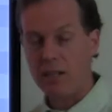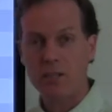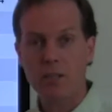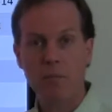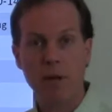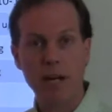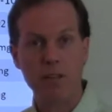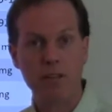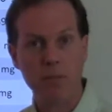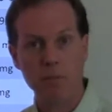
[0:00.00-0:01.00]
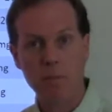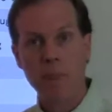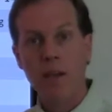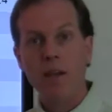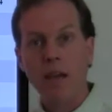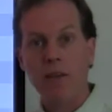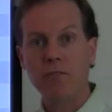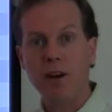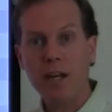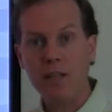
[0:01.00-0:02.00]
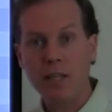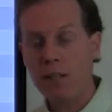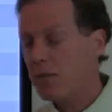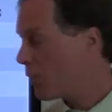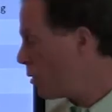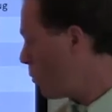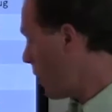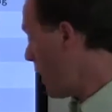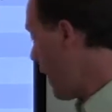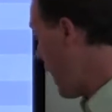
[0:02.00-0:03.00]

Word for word: on this comparison. And finally, when I